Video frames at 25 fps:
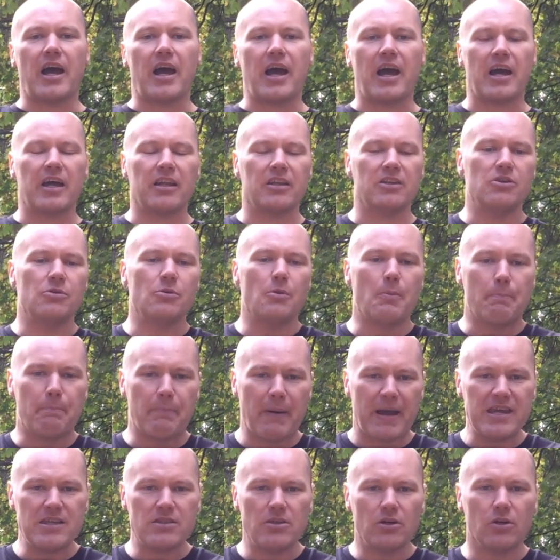and you would
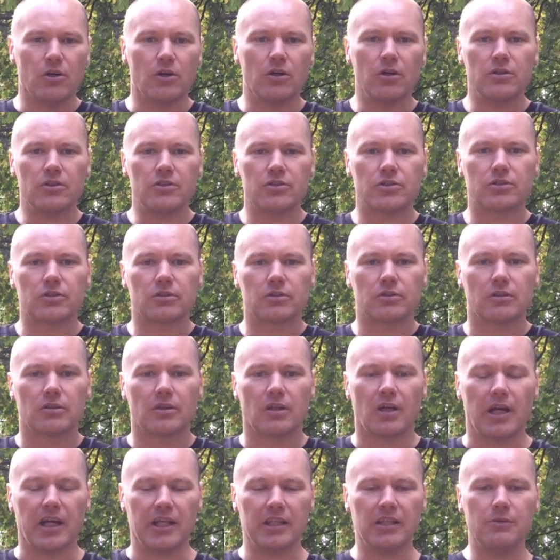bait the hooks
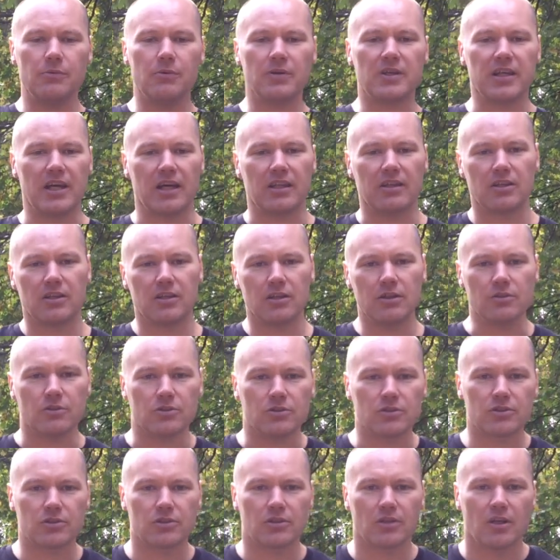and you would get the
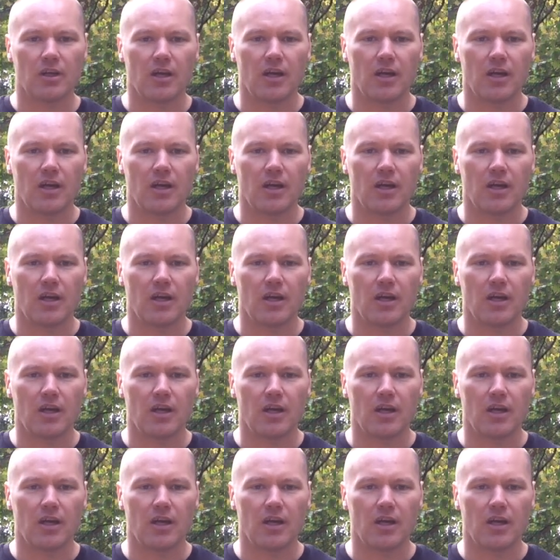goose,